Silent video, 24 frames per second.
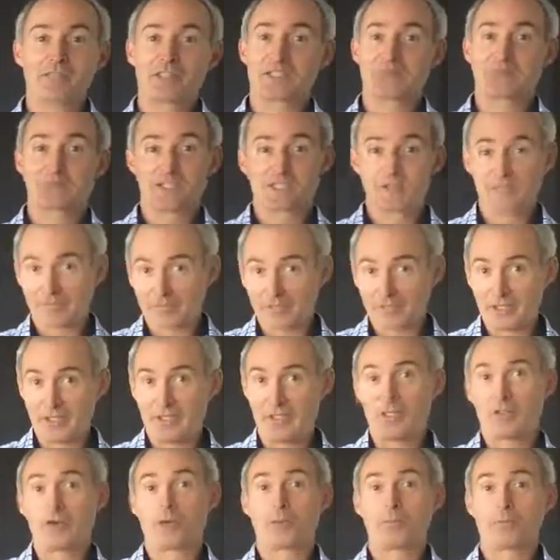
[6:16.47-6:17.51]
and
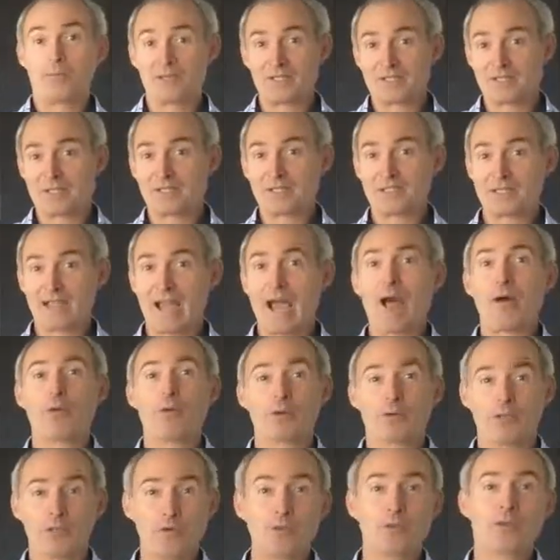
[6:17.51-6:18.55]
specifically your business, how
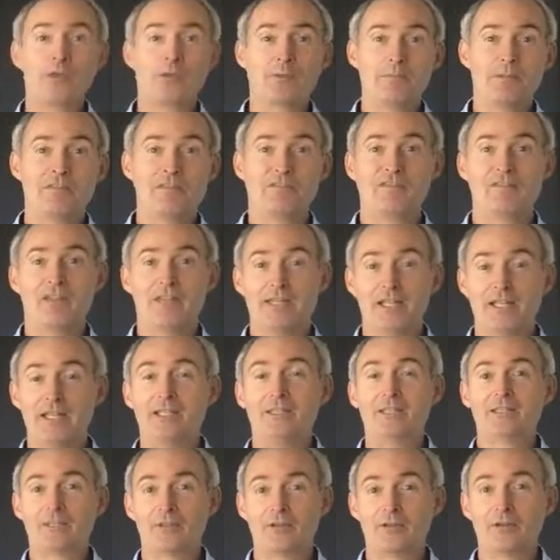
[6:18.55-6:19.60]
are you going to be fit
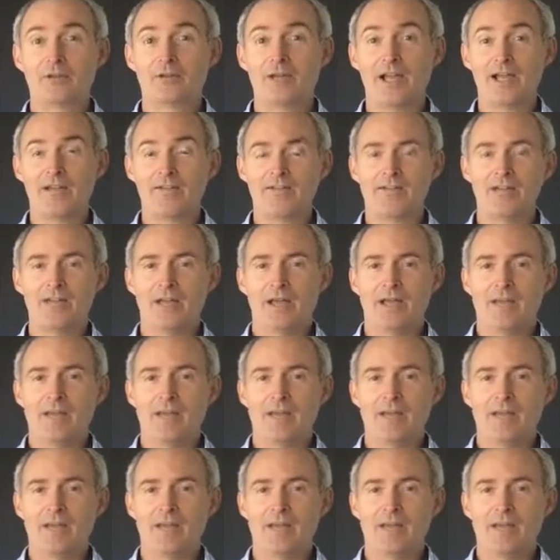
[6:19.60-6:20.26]
into their life?